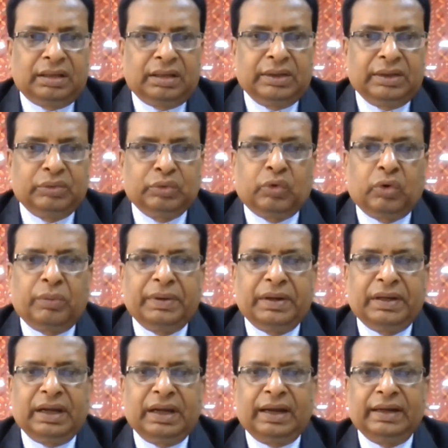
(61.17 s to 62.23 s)
Due to
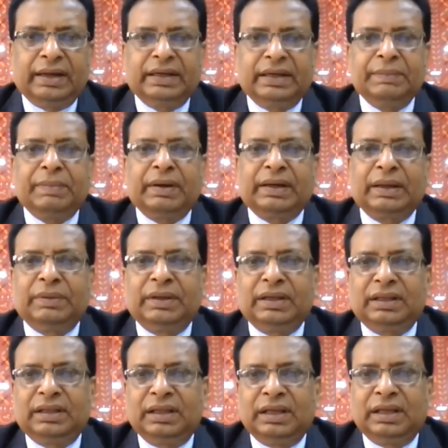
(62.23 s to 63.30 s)
COVID-19 pandemic,
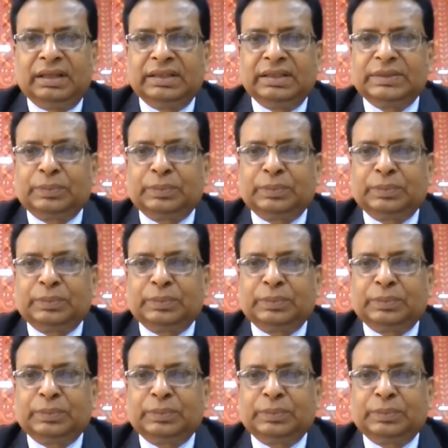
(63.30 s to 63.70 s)
this